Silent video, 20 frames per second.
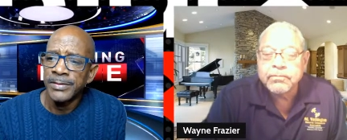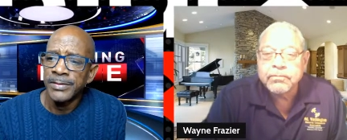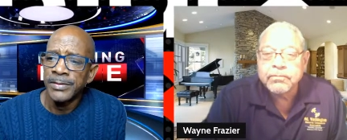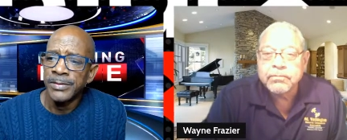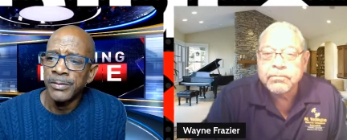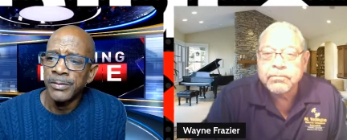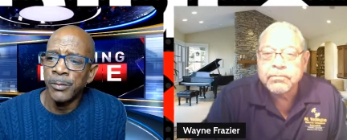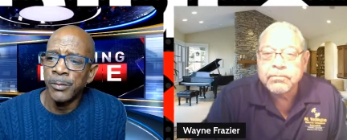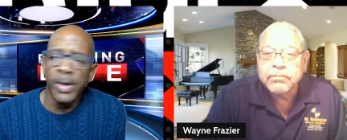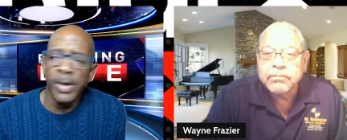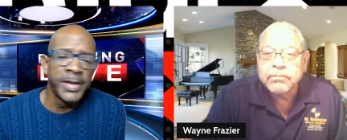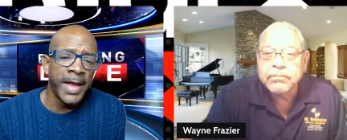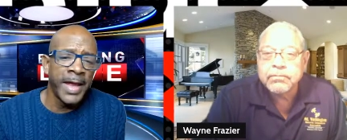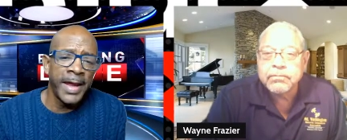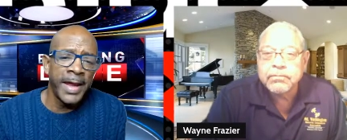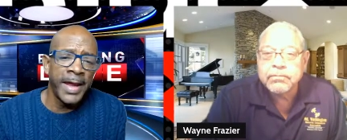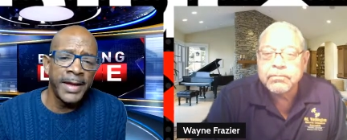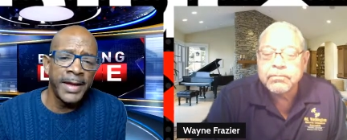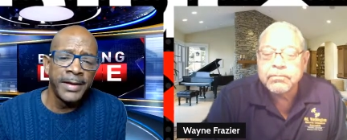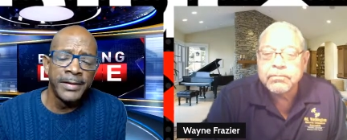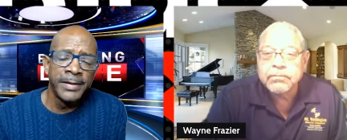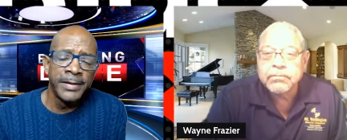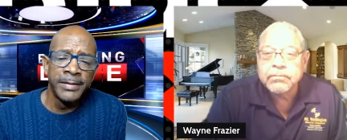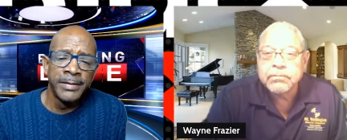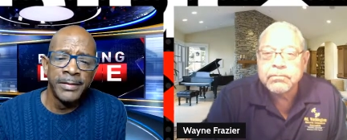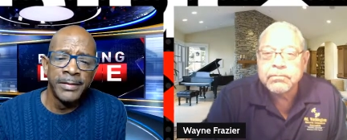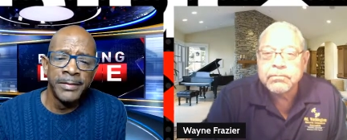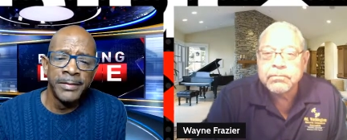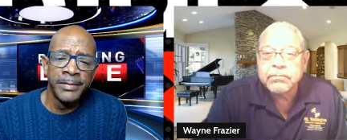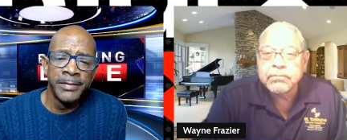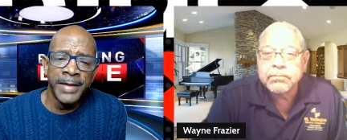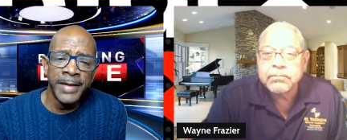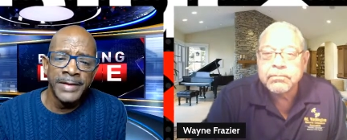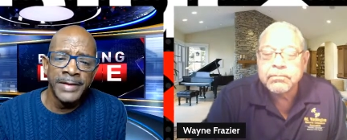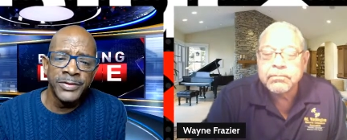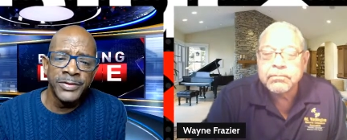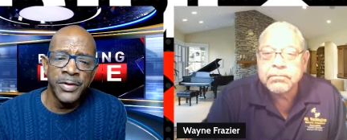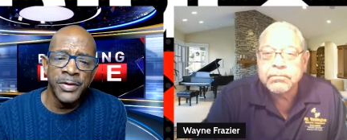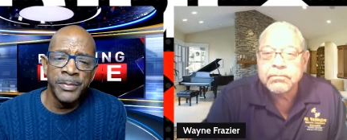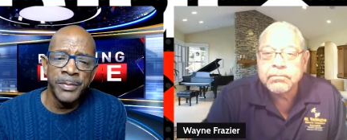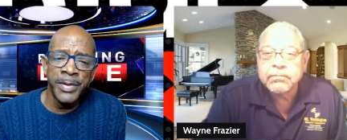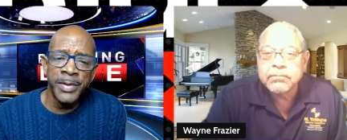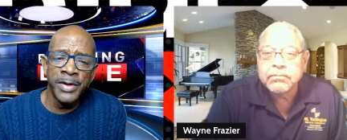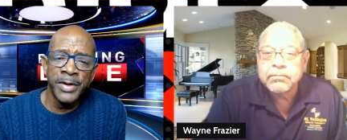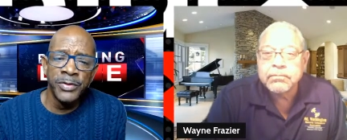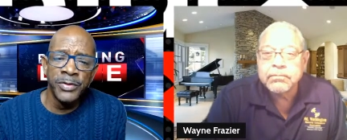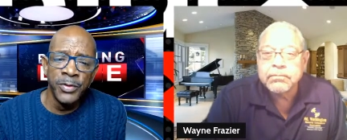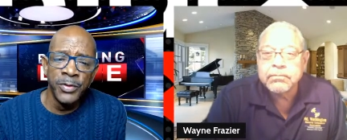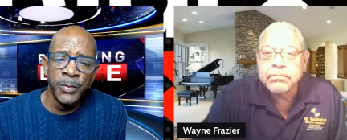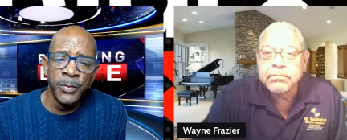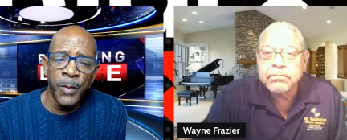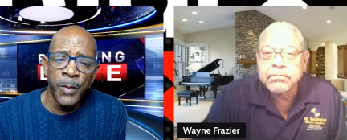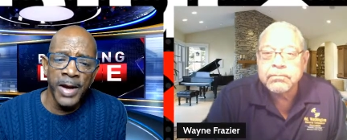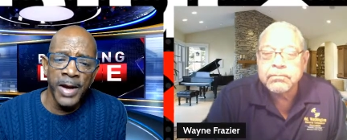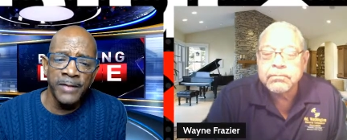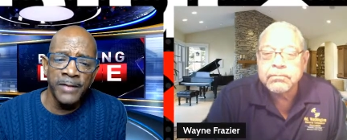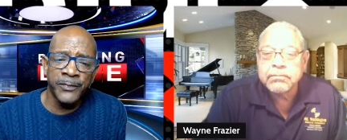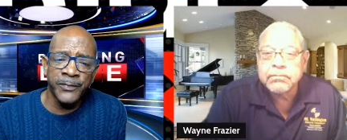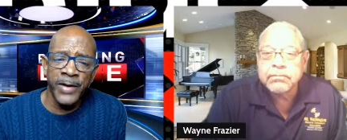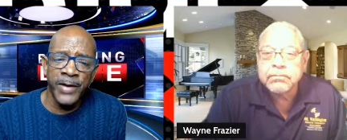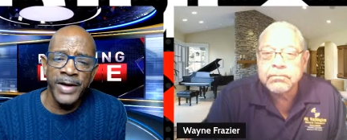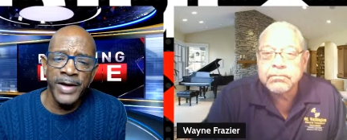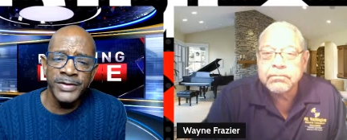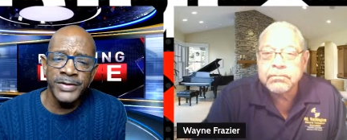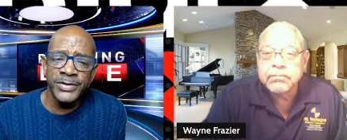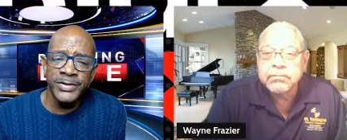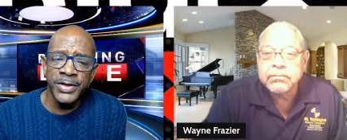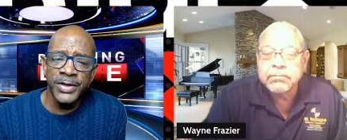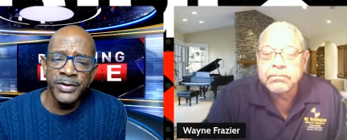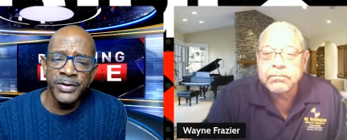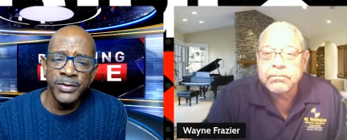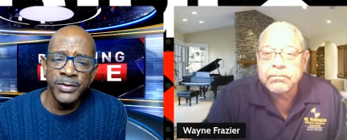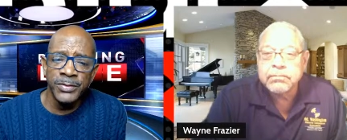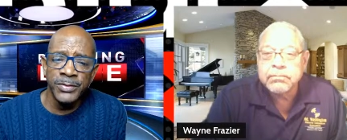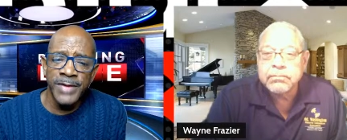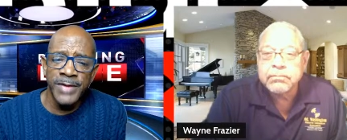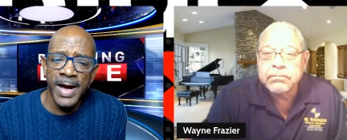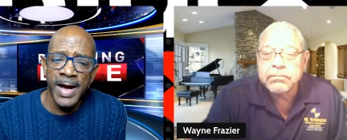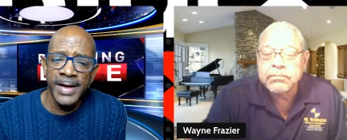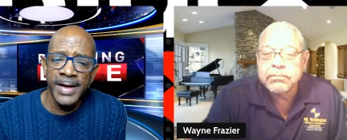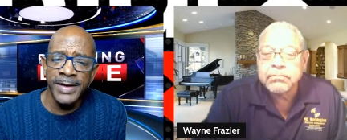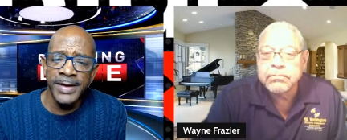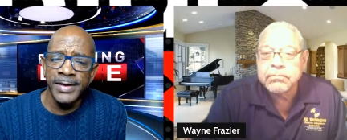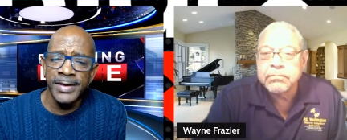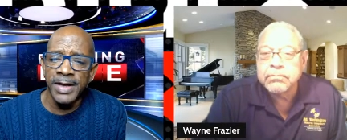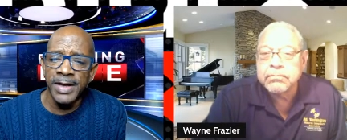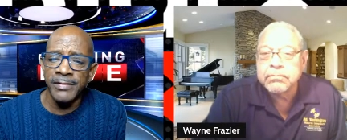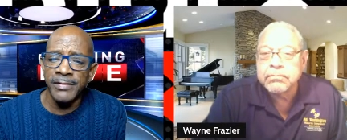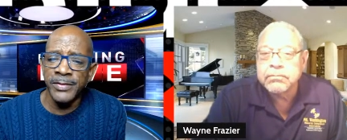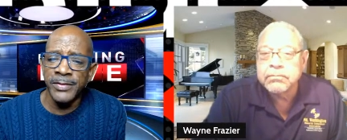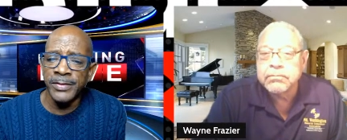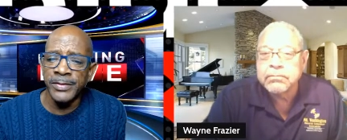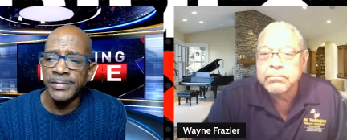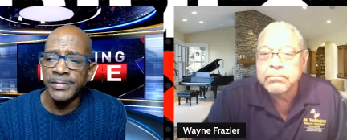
Speaker 1: One day there's going to be a new Wayne Frazier, a new Doni Glover.